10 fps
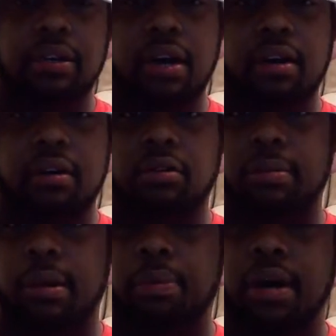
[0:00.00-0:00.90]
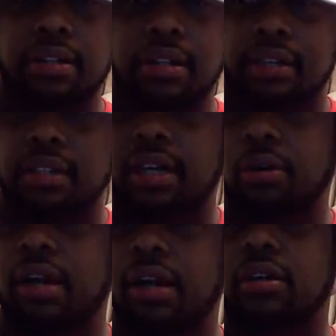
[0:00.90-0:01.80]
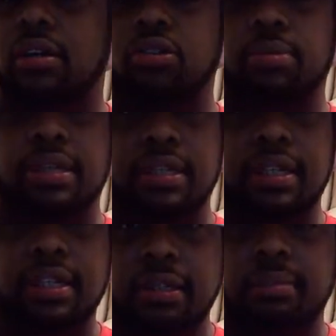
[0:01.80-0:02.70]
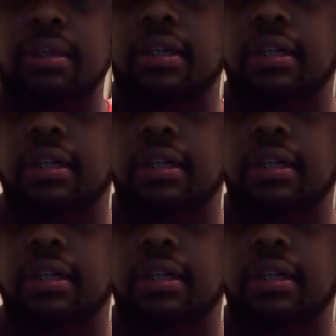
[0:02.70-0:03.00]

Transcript: I know how to run my processes. I know how to coach my team.